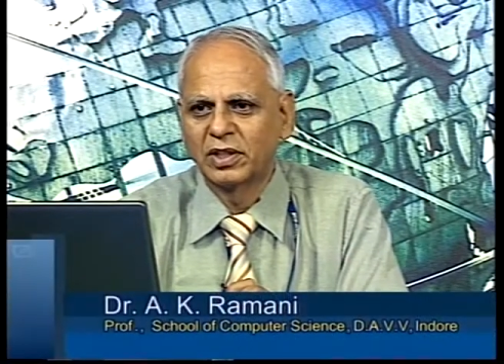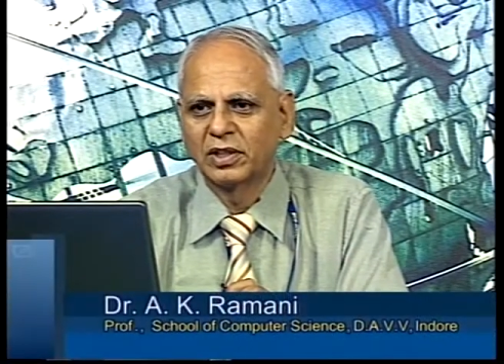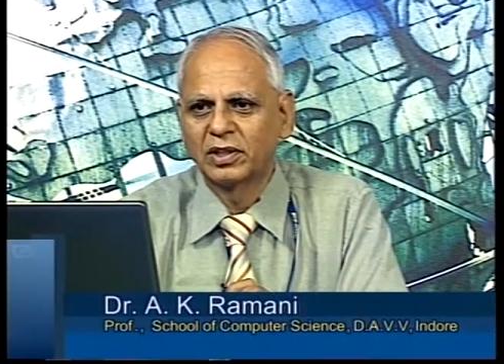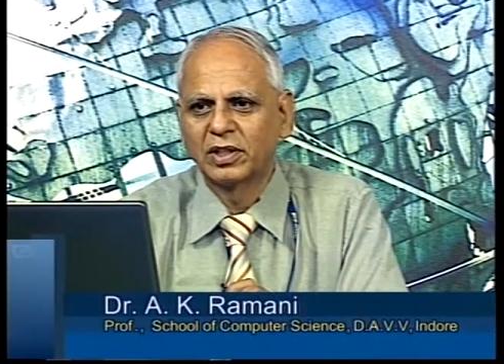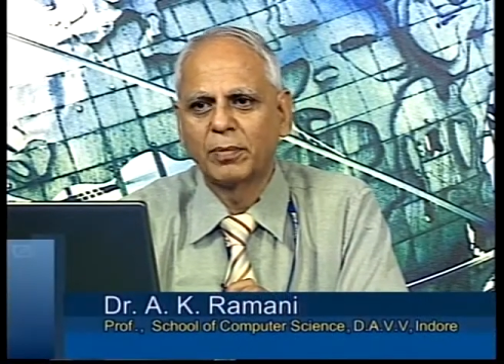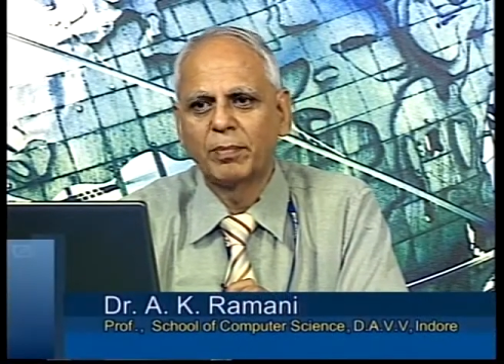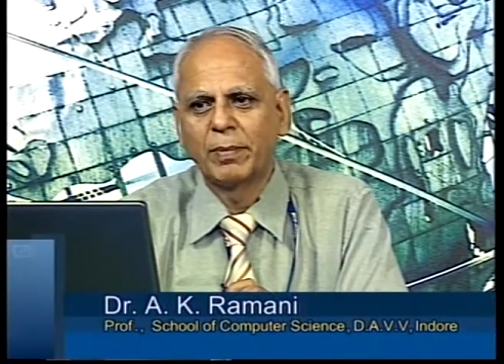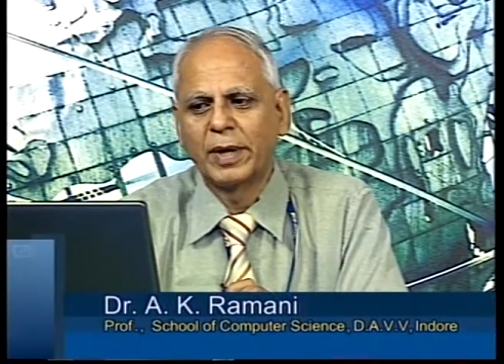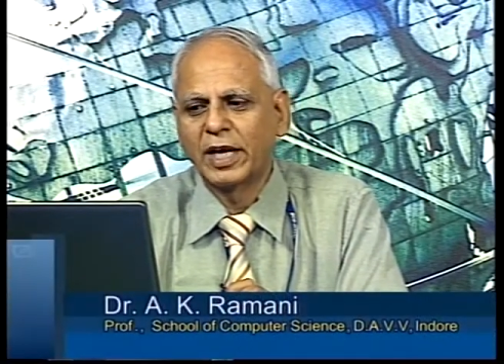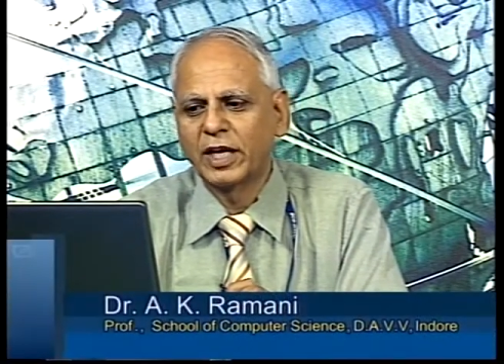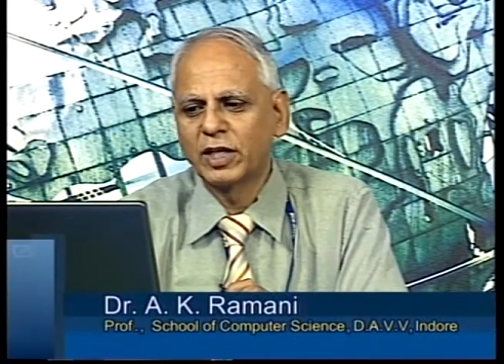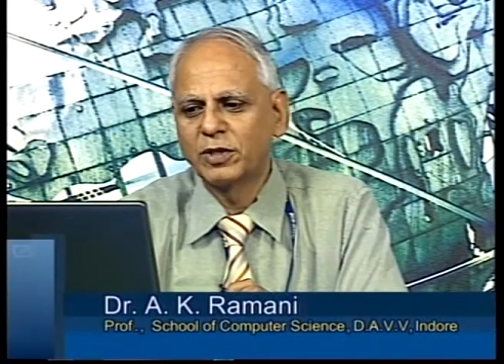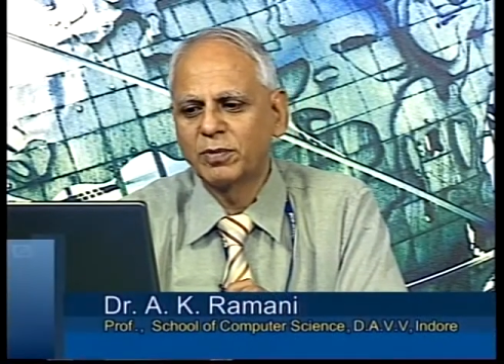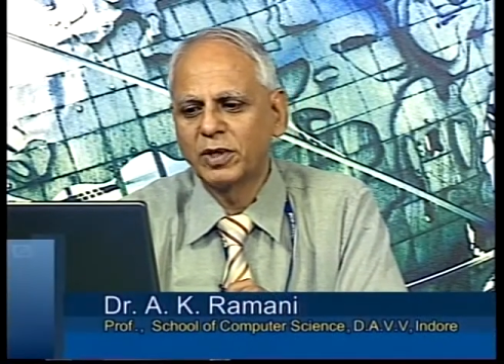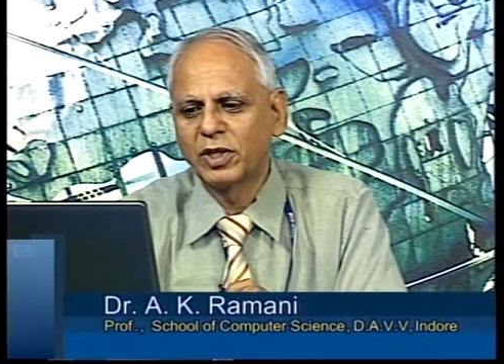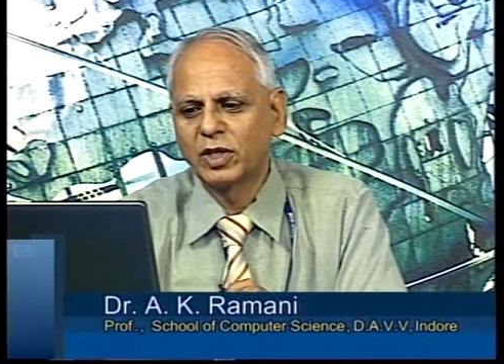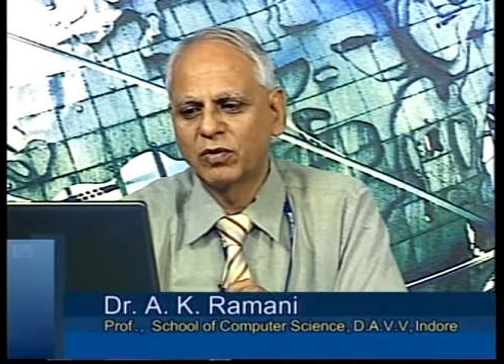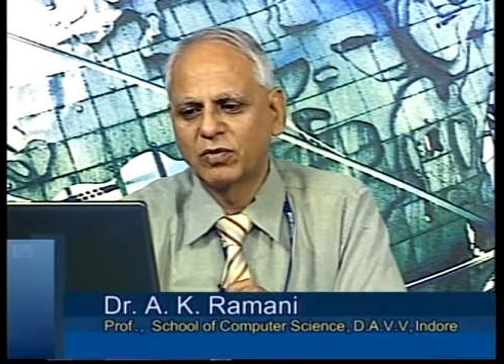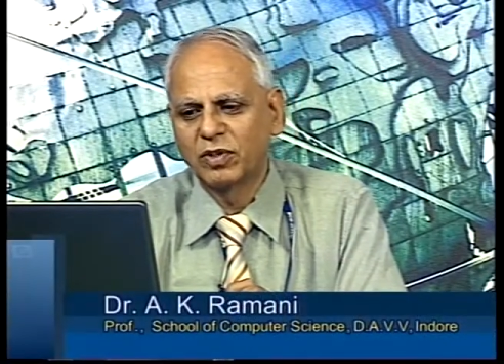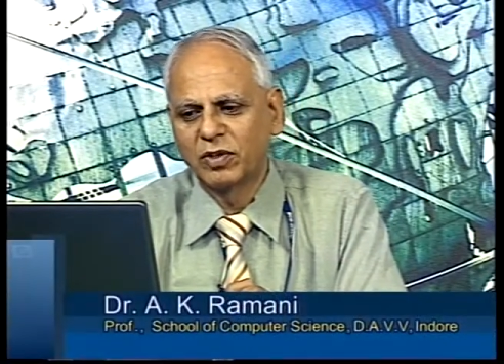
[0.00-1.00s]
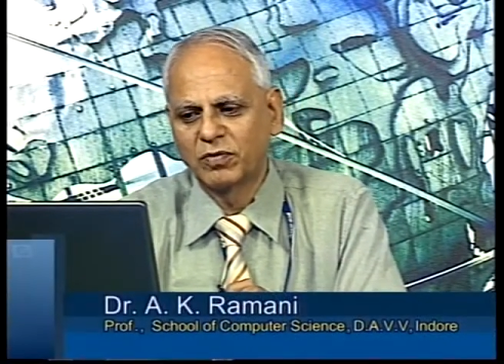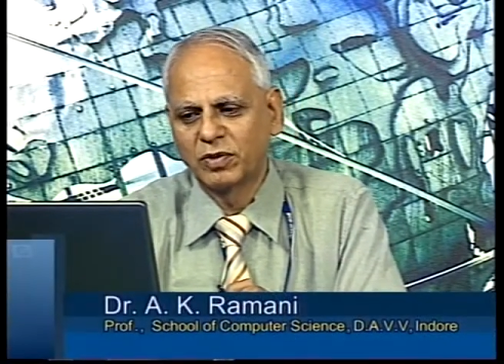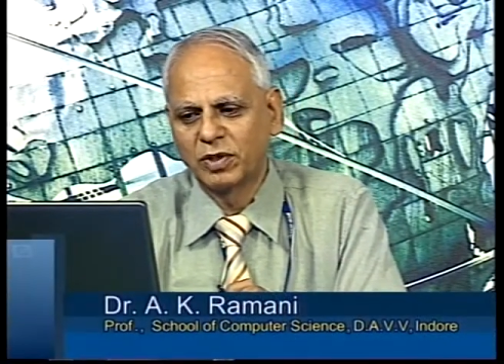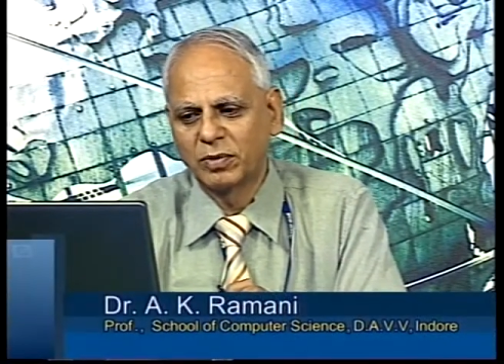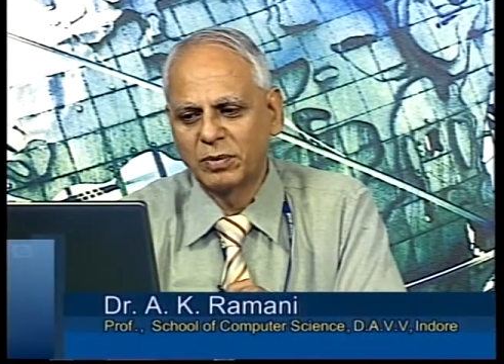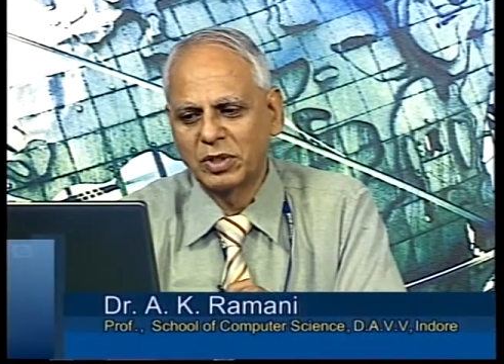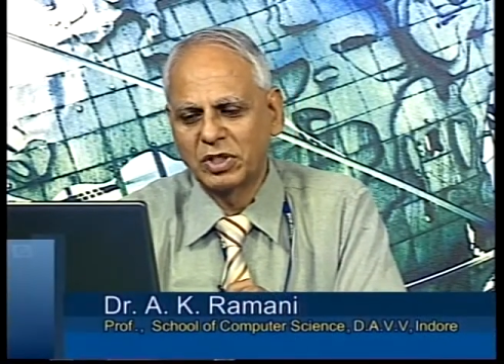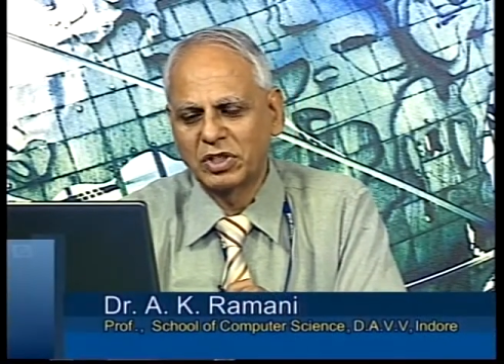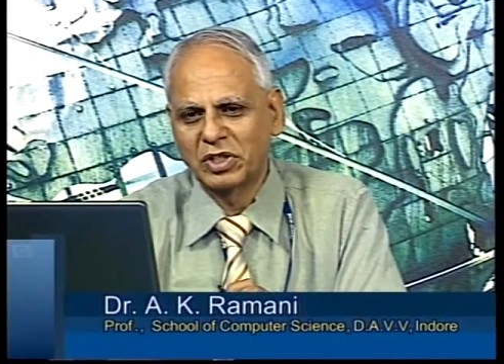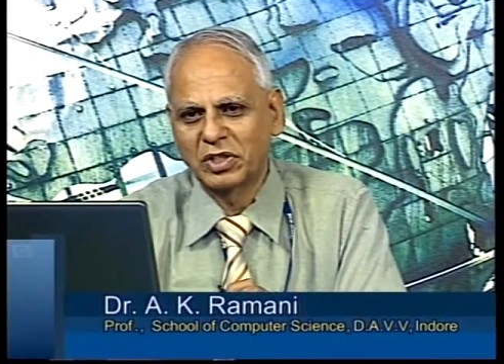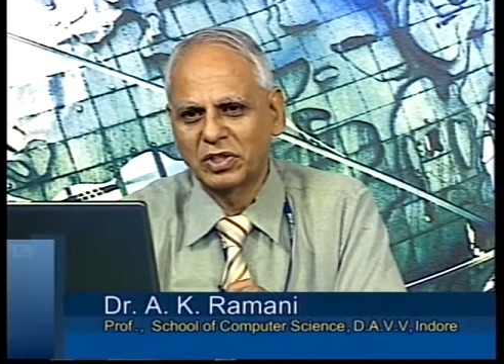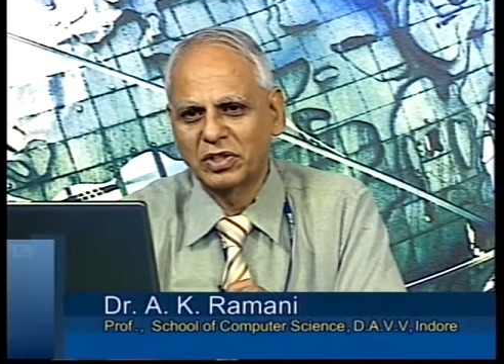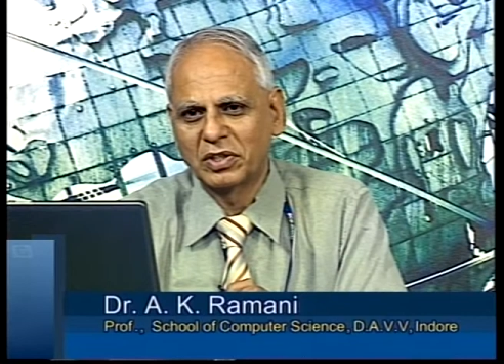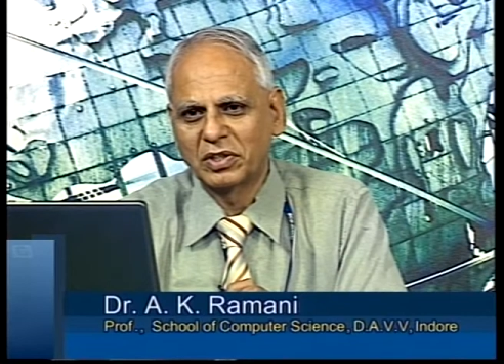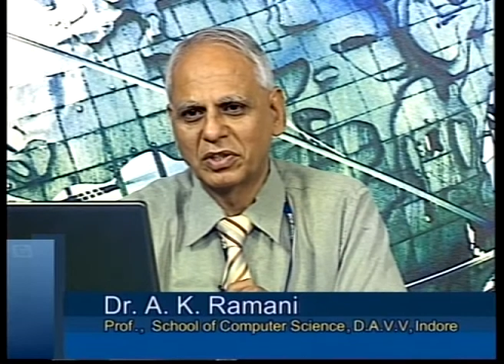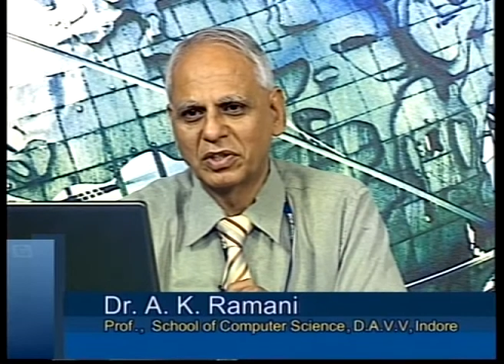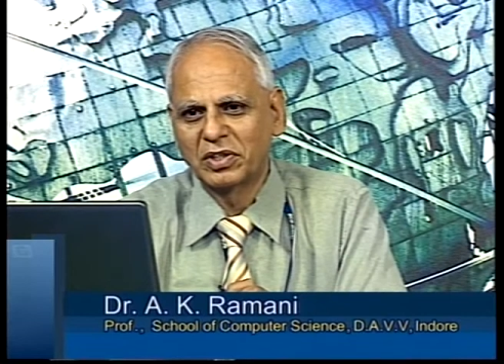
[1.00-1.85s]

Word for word: the management of information